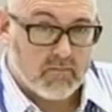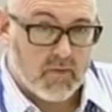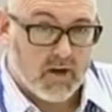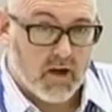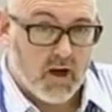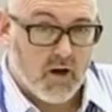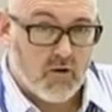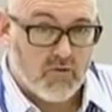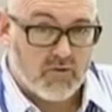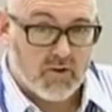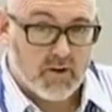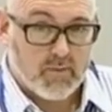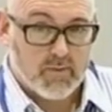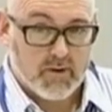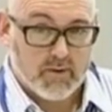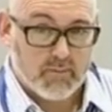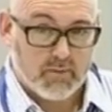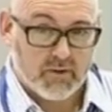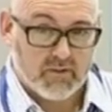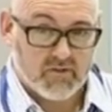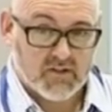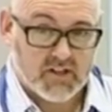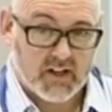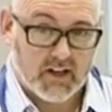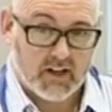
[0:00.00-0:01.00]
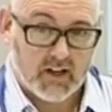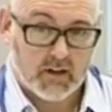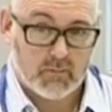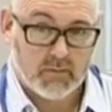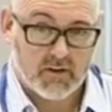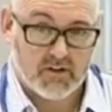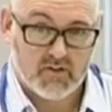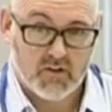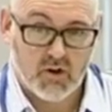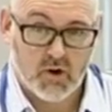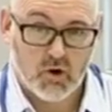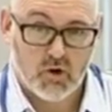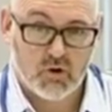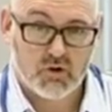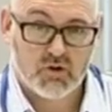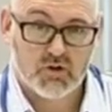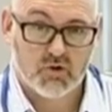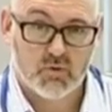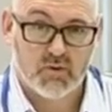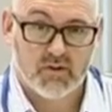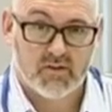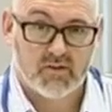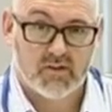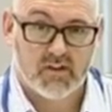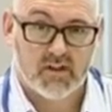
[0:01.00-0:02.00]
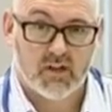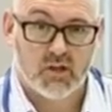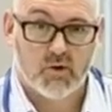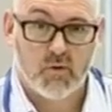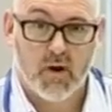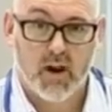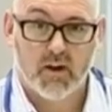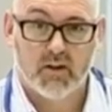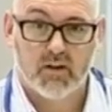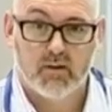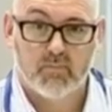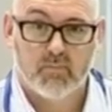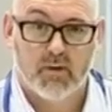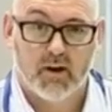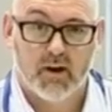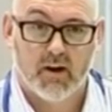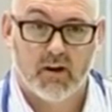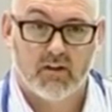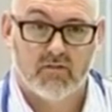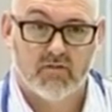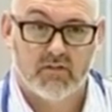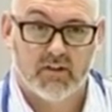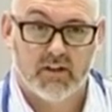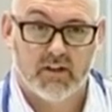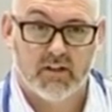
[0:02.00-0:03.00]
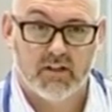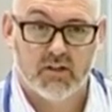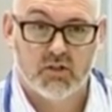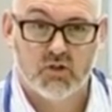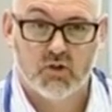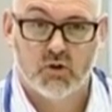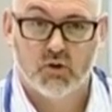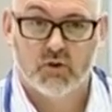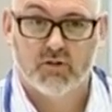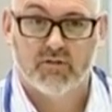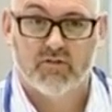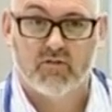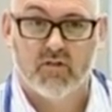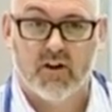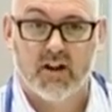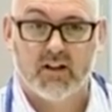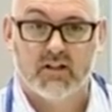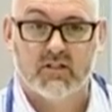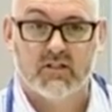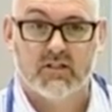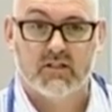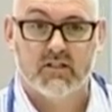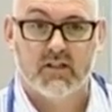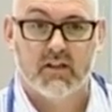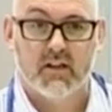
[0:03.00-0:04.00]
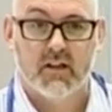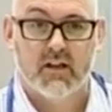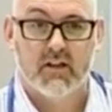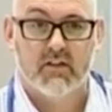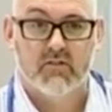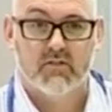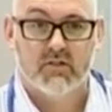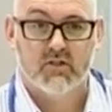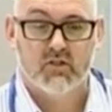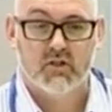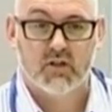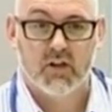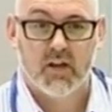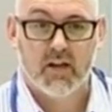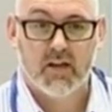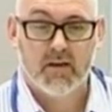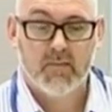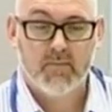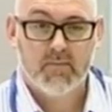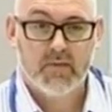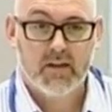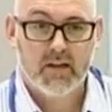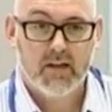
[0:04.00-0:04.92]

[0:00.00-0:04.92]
Hopefully people have seen a little bit of Yorkshire with the grand depart of the Tour de France this year.